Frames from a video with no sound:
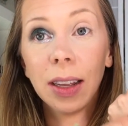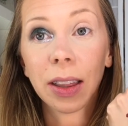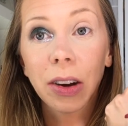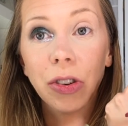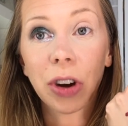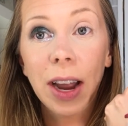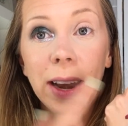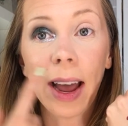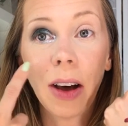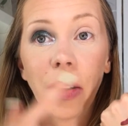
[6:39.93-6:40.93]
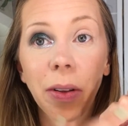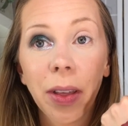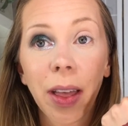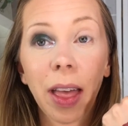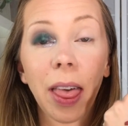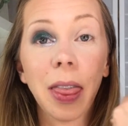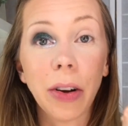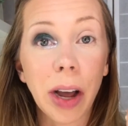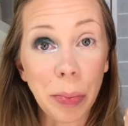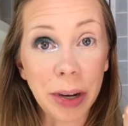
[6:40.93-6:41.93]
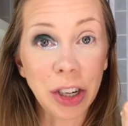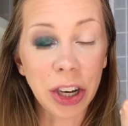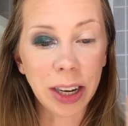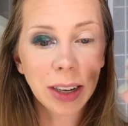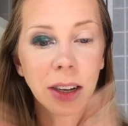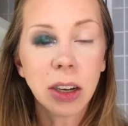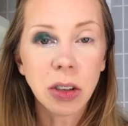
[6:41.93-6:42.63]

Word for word: They're dry now. They're not budging.